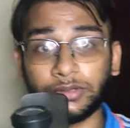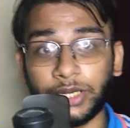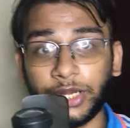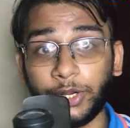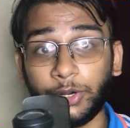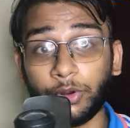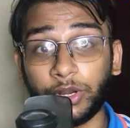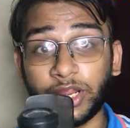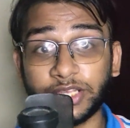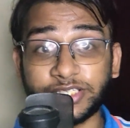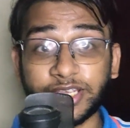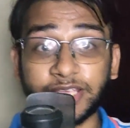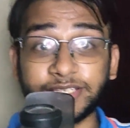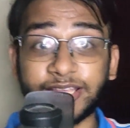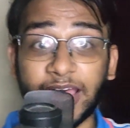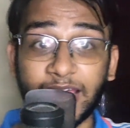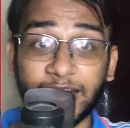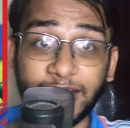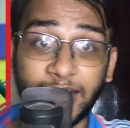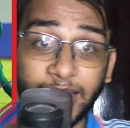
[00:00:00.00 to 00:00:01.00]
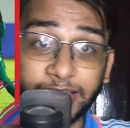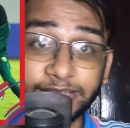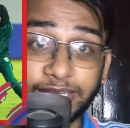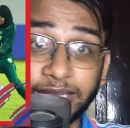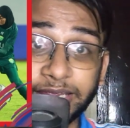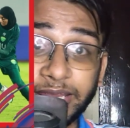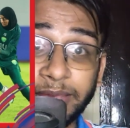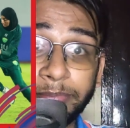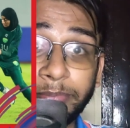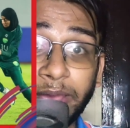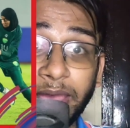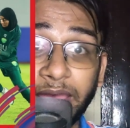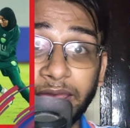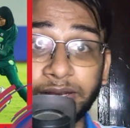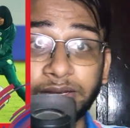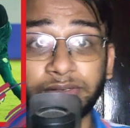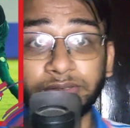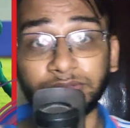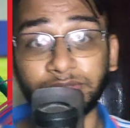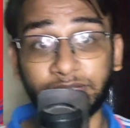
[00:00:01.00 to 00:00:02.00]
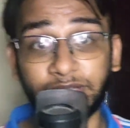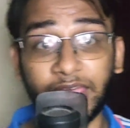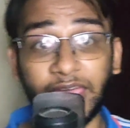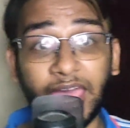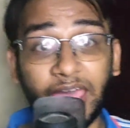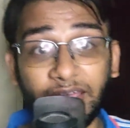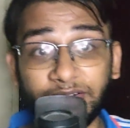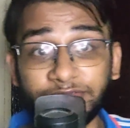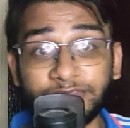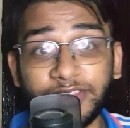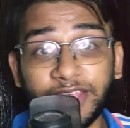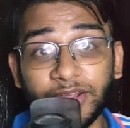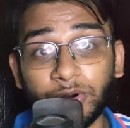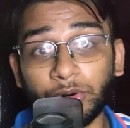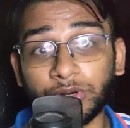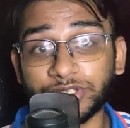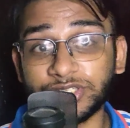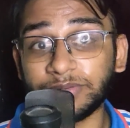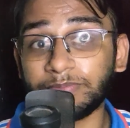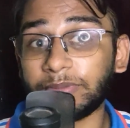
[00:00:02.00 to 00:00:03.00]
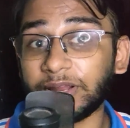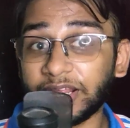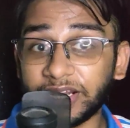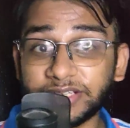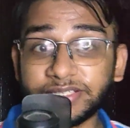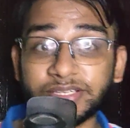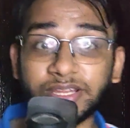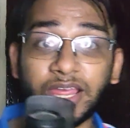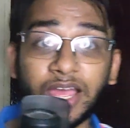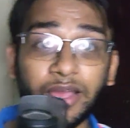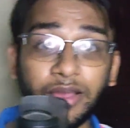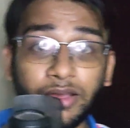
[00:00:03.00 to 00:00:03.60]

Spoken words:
Indonesia is higher ranked than them, and they have their origin players